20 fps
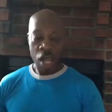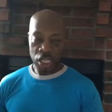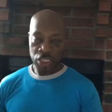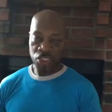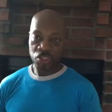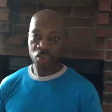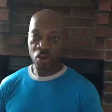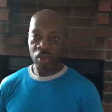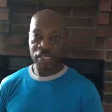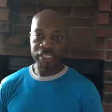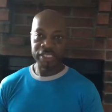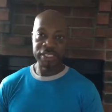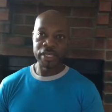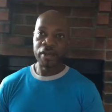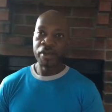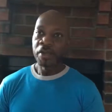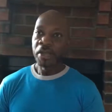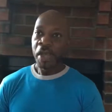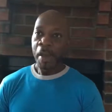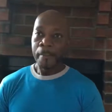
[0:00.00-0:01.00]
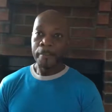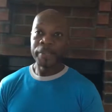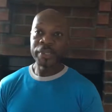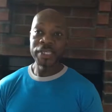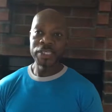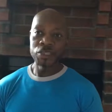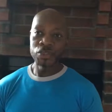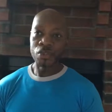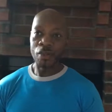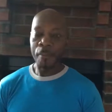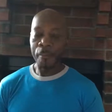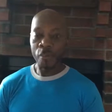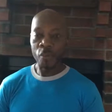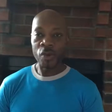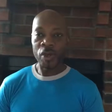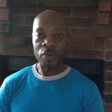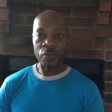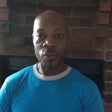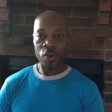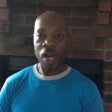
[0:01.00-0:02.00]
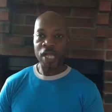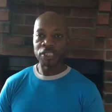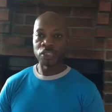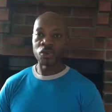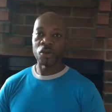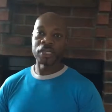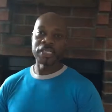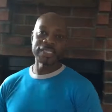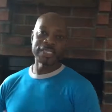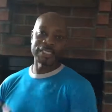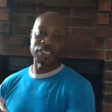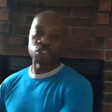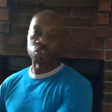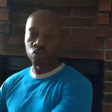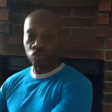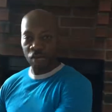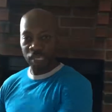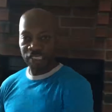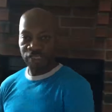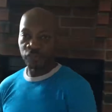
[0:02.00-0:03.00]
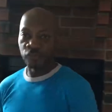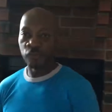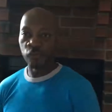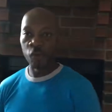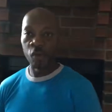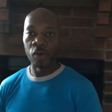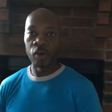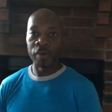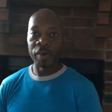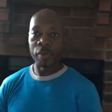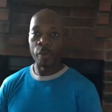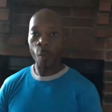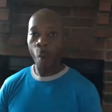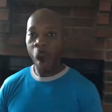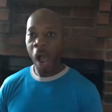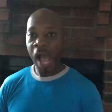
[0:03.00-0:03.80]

I started to be to the point where I started to stretch forward.